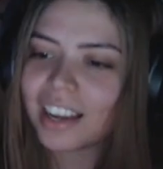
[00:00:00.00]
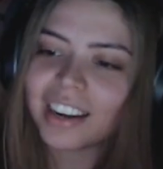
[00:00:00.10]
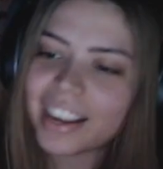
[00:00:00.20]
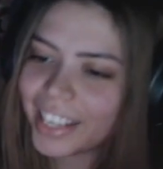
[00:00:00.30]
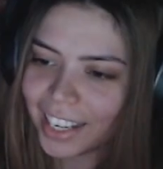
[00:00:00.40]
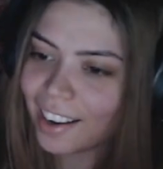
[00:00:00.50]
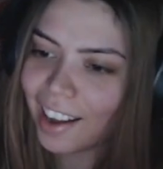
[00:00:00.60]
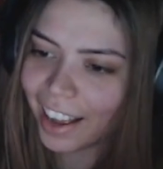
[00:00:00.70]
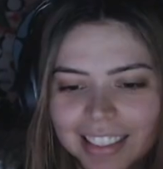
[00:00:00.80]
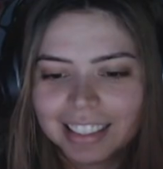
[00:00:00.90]
and I
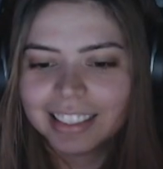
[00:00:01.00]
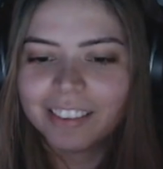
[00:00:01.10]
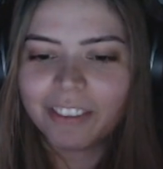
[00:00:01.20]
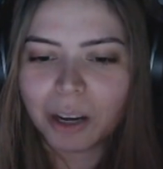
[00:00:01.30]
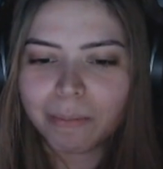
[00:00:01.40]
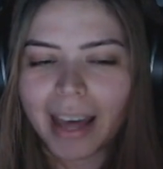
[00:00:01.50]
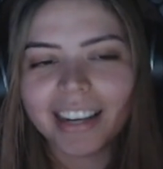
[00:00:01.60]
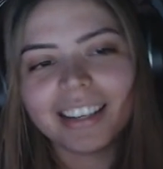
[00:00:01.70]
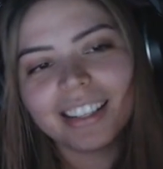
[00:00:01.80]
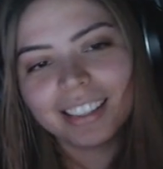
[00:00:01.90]
cannot. Feel
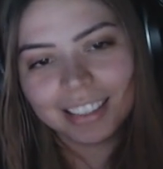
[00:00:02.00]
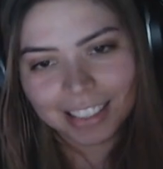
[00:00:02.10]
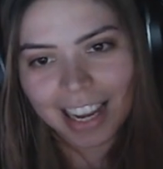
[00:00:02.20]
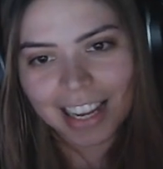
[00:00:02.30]
better? Cozy, thank